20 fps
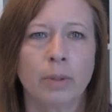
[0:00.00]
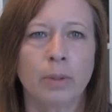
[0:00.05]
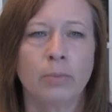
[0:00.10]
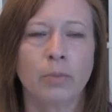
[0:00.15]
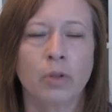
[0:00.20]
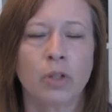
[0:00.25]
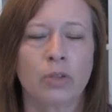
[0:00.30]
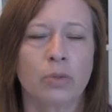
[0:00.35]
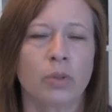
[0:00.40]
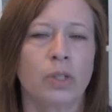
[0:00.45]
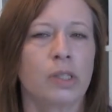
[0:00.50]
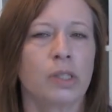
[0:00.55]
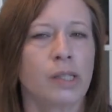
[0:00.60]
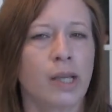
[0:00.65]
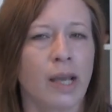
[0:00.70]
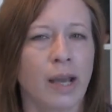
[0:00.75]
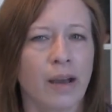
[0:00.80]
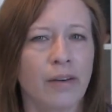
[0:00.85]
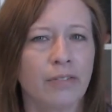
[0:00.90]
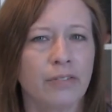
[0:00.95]
bit more towards
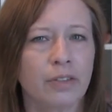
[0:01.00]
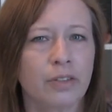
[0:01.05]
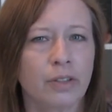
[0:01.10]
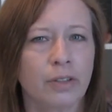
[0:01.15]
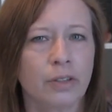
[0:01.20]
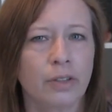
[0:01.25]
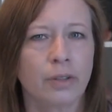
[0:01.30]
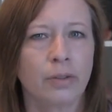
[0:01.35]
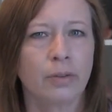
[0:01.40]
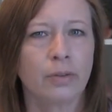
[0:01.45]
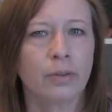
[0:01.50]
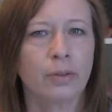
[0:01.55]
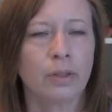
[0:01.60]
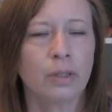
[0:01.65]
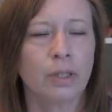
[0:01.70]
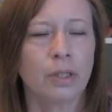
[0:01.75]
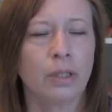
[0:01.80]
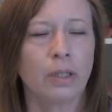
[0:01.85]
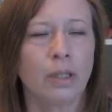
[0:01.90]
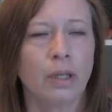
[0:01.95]
the afternoon
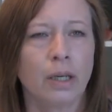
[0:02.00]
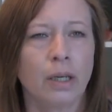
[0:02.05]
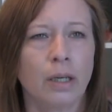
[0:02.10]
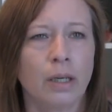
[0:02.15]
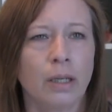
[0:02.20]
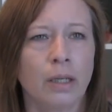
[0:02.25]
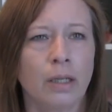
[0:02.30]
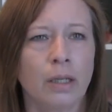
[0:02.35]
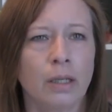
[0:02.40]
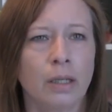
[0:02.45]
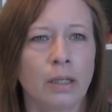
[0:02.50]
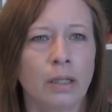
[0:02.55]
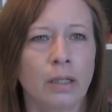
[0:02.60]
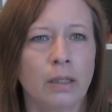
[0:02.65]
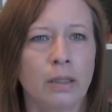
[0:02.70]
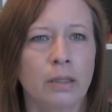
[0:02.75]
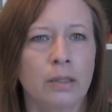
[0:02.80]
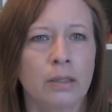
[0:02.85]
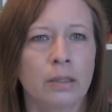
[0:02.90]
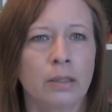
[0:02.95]

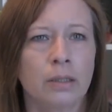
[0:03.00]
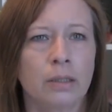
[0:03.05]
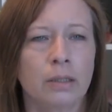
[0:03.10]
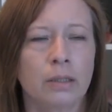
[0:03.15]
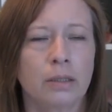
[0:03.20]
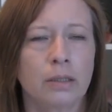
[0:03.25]
and